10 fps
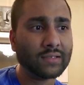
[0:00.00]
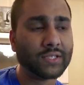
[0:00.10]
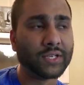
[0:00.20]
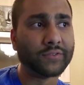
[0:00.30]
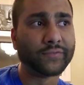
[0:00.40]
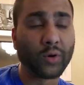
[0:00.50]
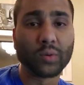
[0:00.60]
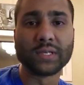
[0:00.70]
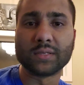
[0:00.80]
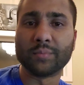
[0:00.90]
to
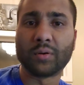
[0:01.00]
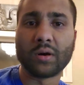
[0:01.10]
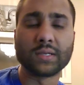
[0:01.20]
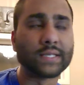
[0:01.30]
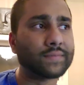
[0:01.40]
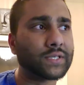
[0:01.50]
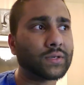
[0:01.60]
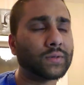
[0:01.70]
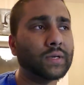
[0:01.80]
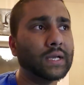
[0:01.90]
focus on positive.
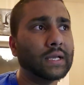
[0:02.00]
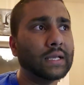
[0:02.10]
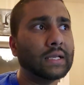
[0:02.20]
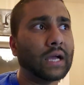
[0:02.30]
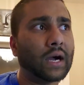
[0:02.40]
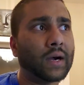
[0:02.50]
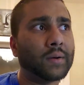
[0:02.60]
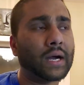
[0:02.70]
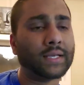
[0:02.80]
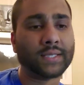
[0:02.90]
So
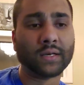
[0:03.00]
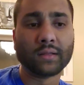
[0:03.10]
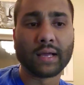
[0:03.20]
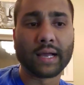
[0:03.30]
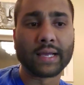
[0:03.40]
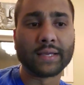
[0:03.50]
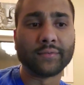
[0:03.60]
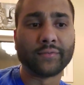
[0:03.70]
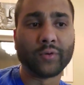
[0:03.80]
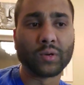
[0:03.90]
until I
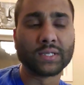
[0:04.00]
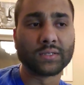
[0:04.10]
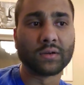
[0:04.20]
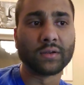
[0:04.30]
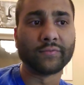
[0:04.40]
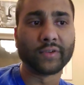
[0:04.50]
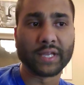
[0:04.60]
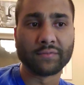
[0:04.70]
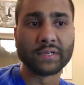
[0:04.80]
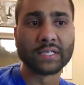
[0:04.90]
focused on
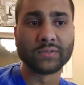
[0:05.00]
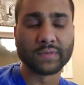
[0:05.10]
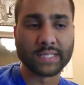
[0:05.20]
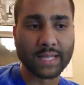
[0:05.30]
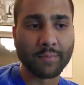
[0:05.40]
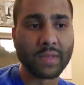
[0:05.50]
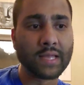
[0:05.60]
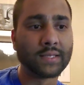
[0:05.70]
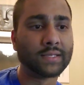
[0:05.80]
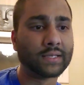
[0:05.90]
forgiveness,
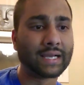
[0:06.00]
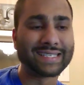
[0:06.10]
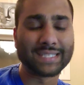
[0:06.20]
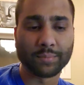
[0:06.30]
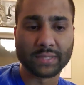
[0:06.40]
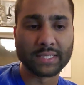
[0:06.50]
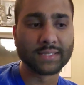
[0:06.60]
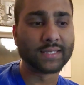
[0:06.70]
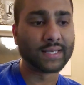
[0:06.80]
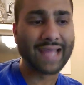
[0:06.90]
resentment,
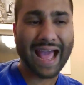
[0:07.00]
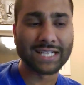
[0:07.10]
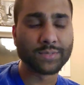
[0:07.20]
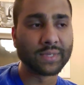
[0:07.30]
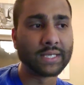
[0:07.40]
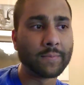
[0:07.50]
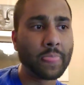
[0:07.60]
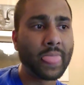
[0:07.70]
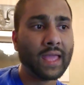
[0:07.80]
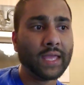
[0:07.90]
acceptance, detachment,
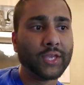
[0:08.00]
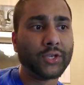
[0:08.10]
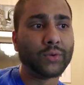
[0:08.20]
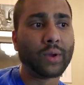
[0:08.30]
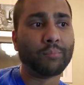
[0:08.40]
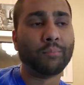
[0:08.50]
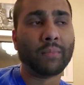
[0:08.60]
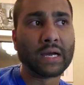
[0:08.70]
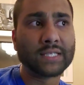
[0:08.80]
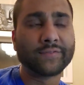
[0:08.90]
you
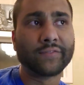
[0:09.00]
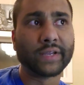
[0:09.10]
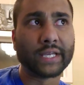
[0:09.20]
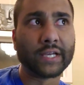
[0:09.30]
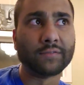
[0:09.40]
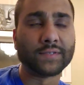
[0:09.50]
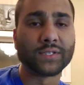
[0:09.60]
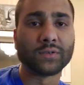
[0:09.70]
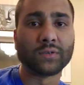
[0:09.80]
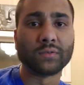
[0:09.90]
must forgive.
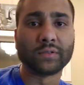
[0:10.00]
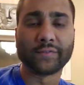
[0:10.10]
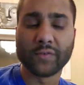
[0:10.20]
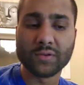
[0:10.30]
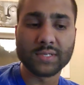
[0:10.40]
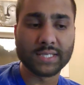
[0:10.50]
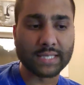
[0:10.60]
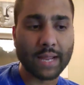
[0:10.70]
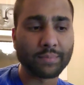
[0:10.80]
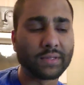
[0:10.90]
So the first
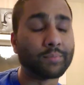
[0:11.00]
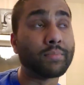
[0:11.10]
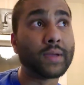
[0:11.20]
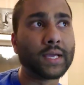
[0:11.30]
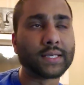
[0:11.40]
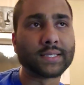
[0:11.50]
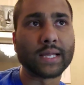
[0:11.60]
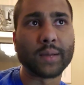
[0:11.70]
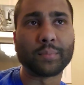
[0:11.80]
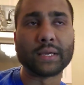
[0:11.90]
step, the biggest
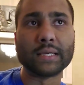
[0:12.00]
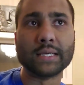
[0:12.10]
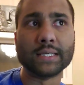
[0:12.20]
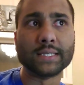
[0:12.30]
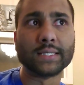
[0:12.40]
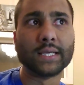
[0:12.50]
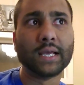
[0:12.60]
step, is